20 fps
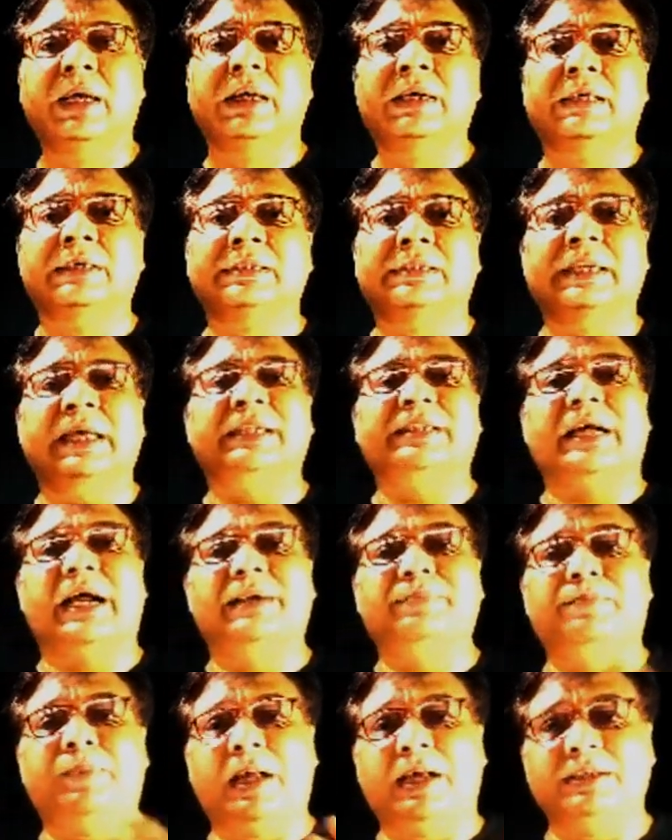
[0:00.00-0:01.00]
Say that
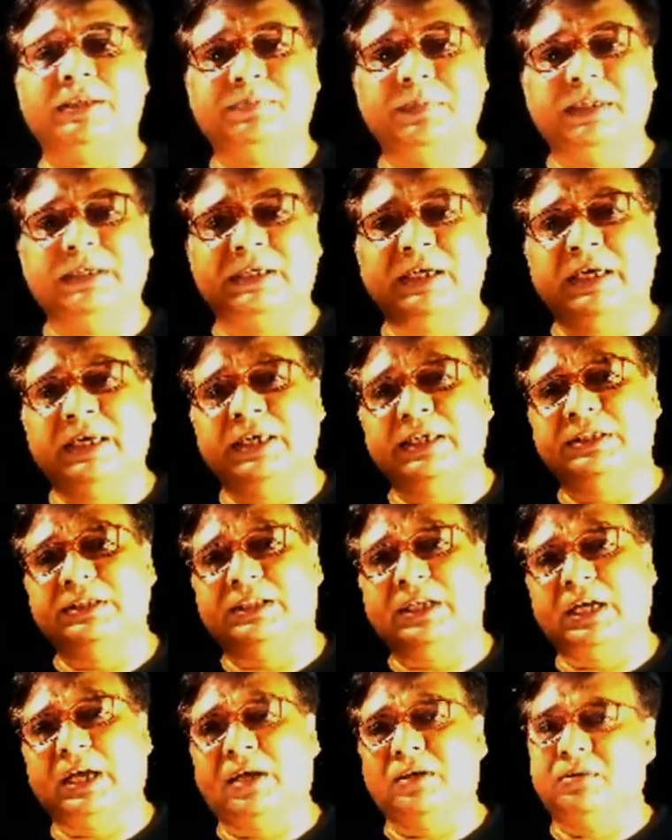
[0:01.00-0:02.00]
plasmid is
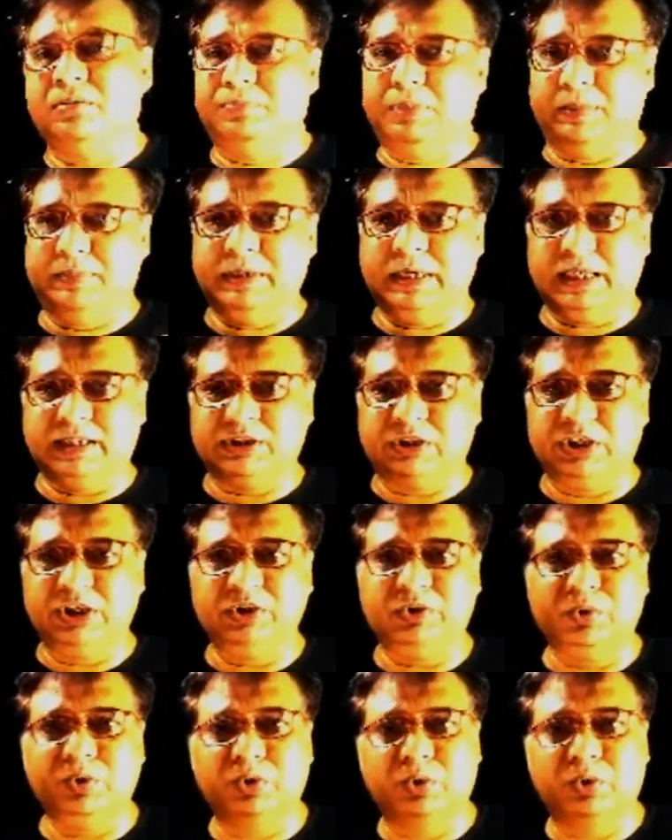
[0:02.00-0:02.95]
PBR322,